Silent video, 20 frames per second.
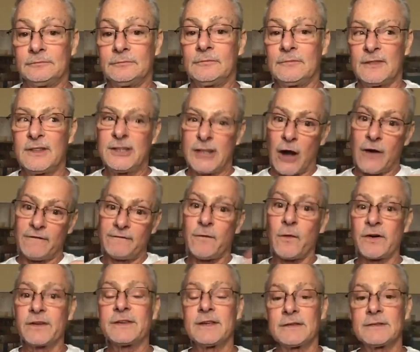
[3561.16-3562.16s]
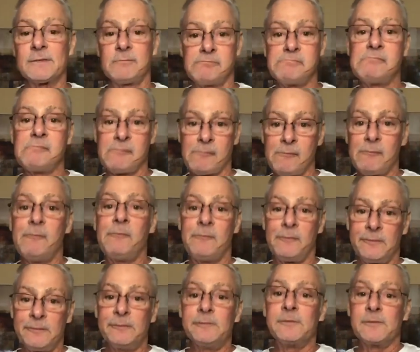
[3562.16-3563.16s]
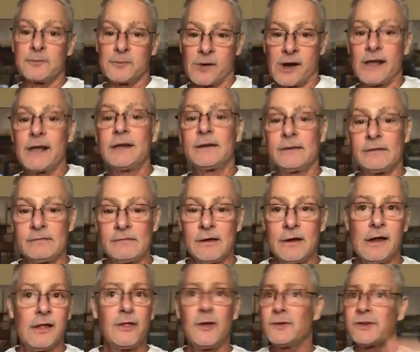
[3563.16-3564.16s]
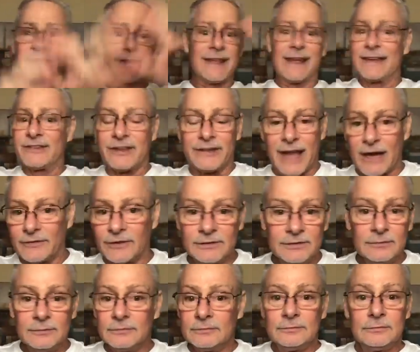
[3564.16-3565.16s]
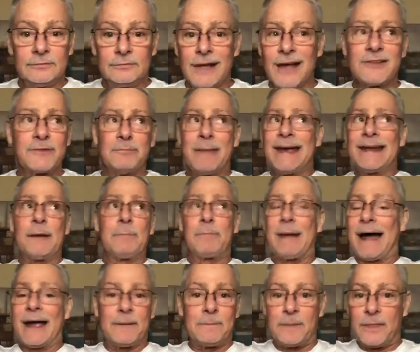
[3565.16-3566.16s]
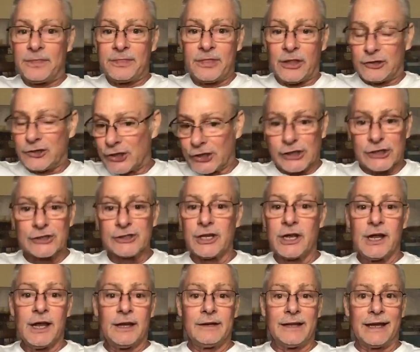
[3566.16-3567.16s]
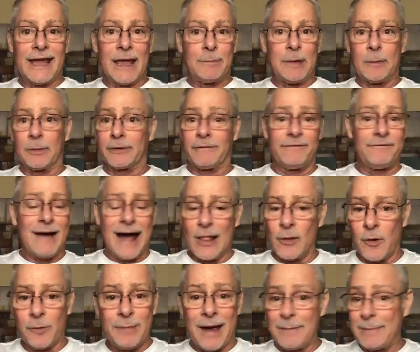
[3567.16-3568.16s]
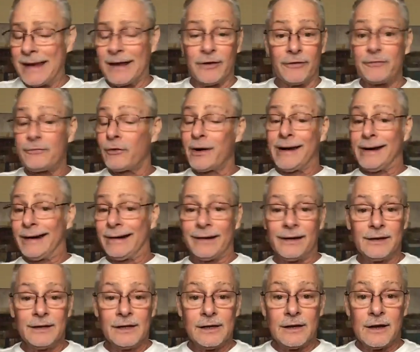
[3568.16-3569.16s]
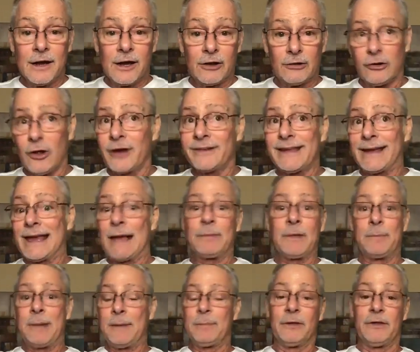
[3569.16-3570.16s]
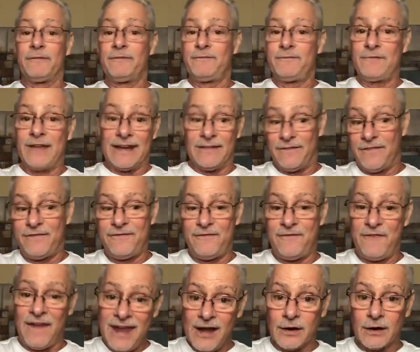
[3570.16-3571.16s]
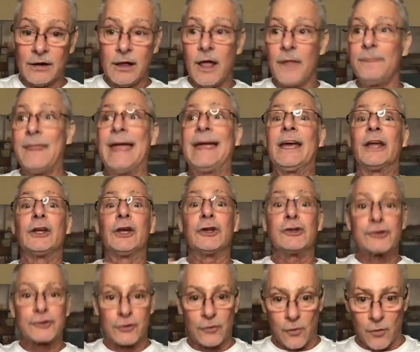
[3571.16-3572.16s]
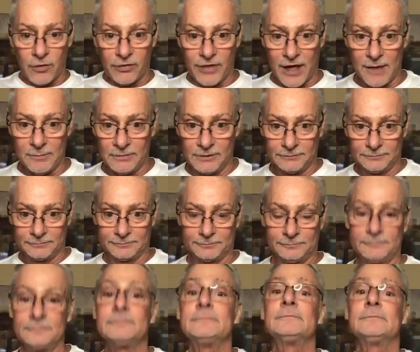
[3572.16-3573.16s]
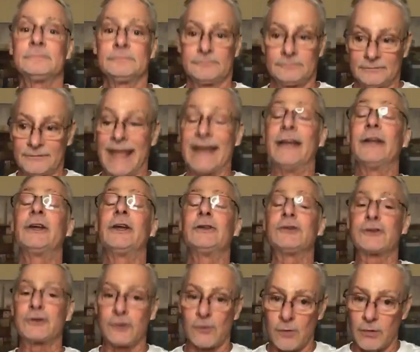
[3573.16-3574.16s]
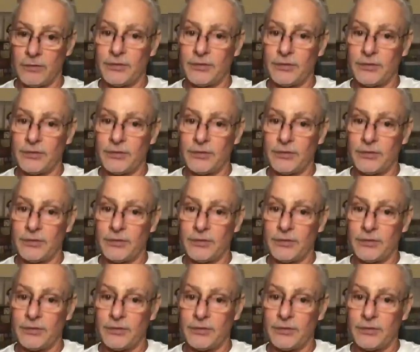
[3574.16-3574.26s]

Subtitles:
Let's say dark forces, right? No such thing as the devil. That was made up by the church to get people to follow him by being afraid. As long as they kept the people in fear, they could control them.